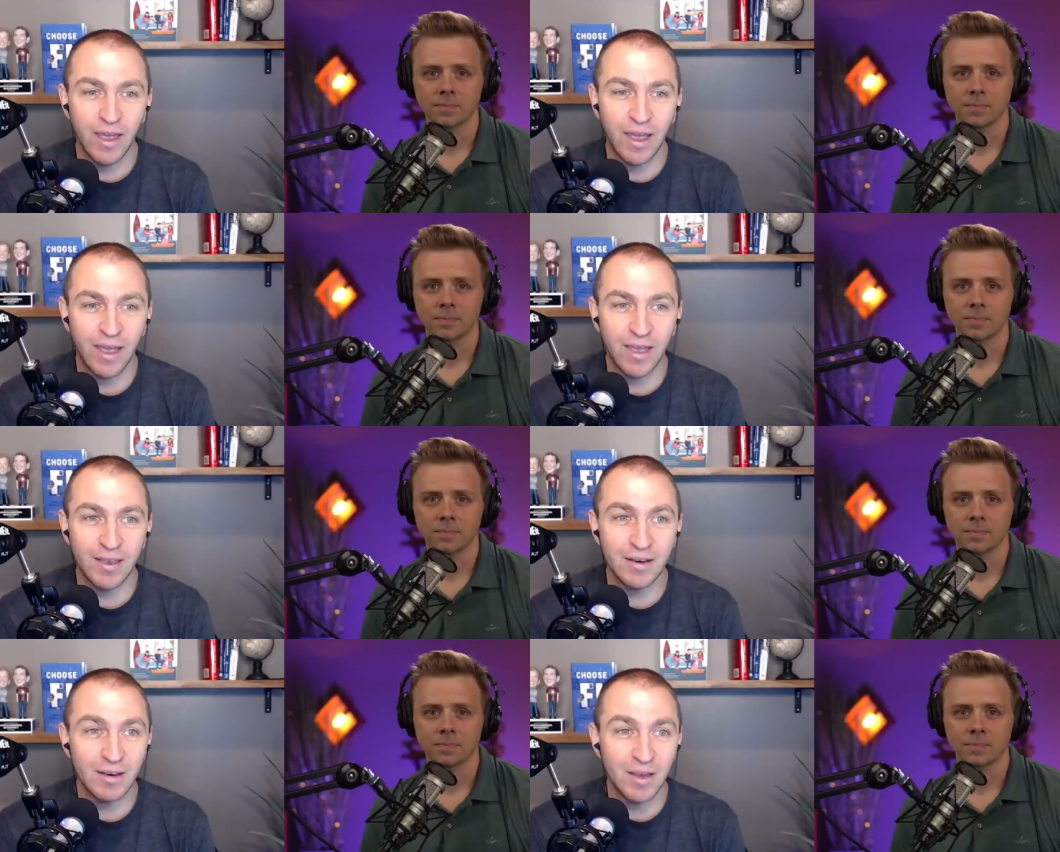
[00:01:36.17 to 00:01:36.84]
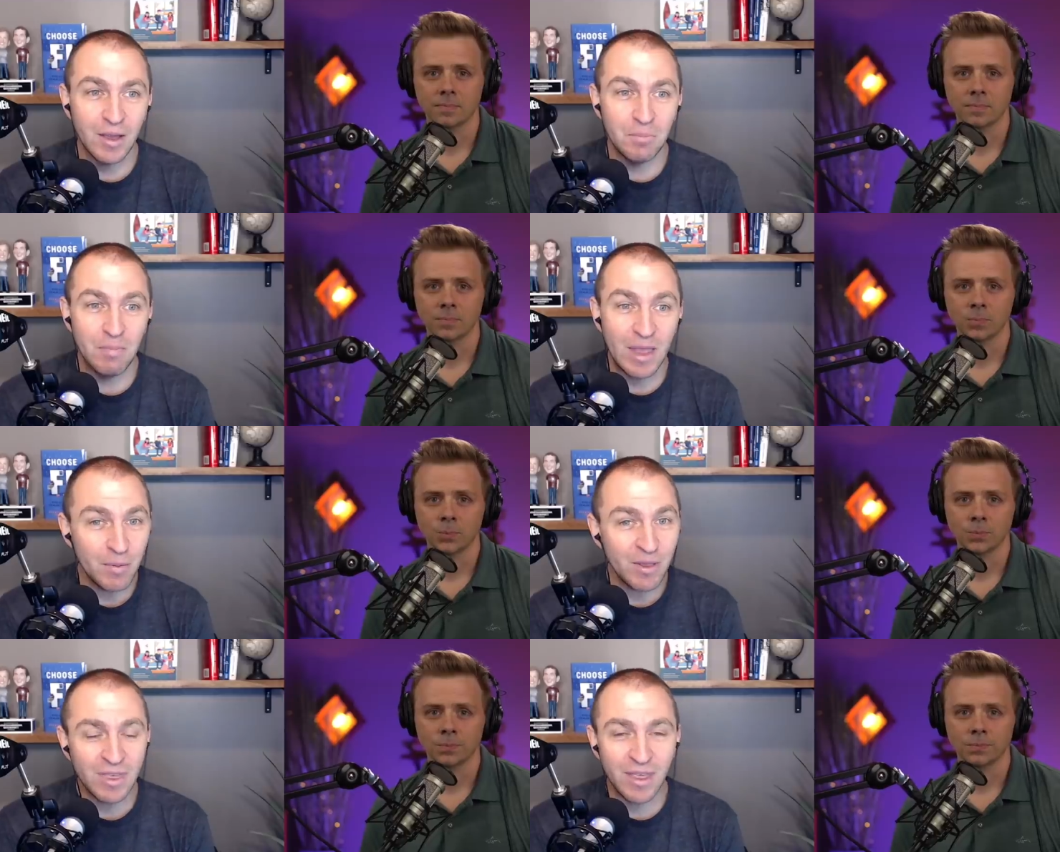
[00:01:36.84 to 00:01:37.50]
Speaker 1: And
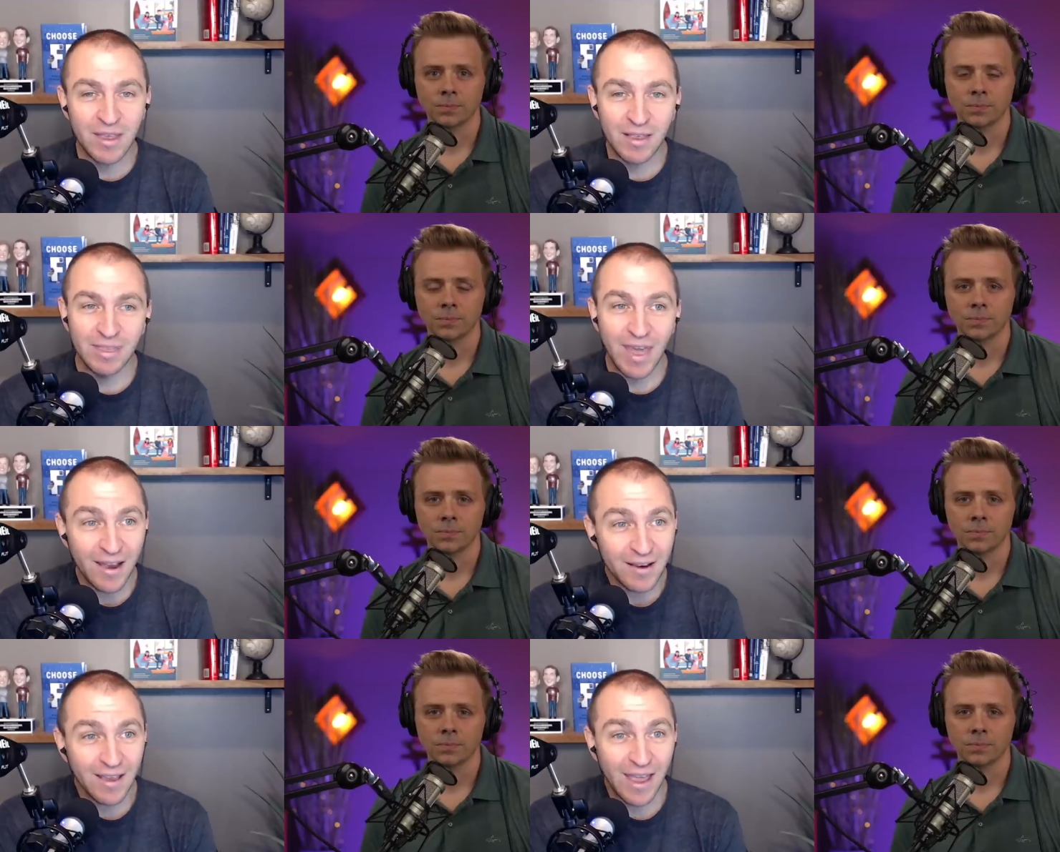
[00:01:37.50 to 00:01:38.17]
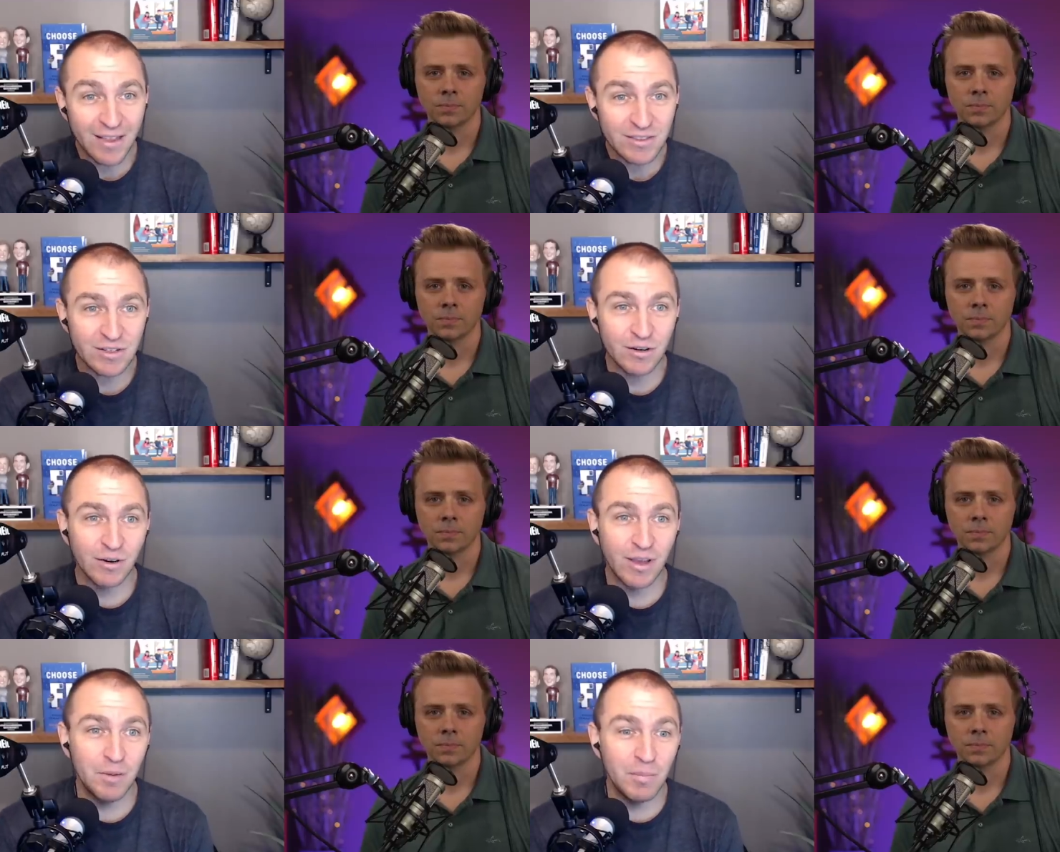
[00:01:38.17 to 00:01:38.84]
maybe they that
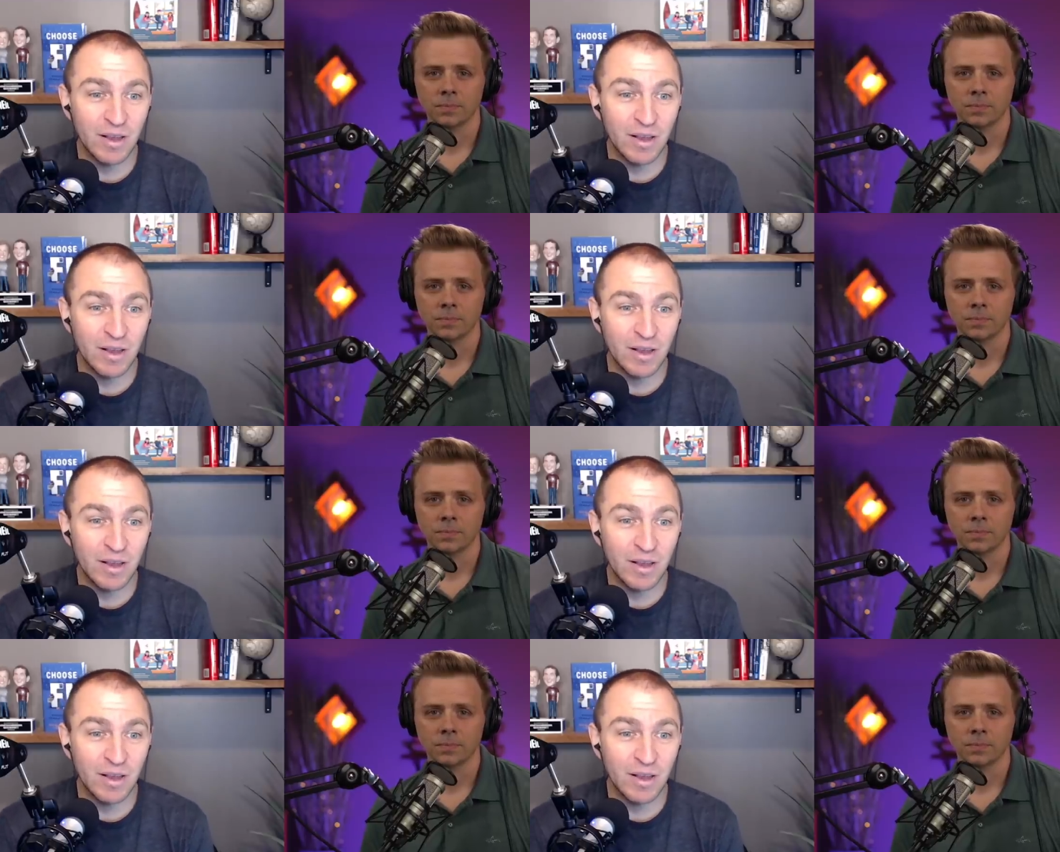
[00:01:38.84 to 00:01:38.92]
answer can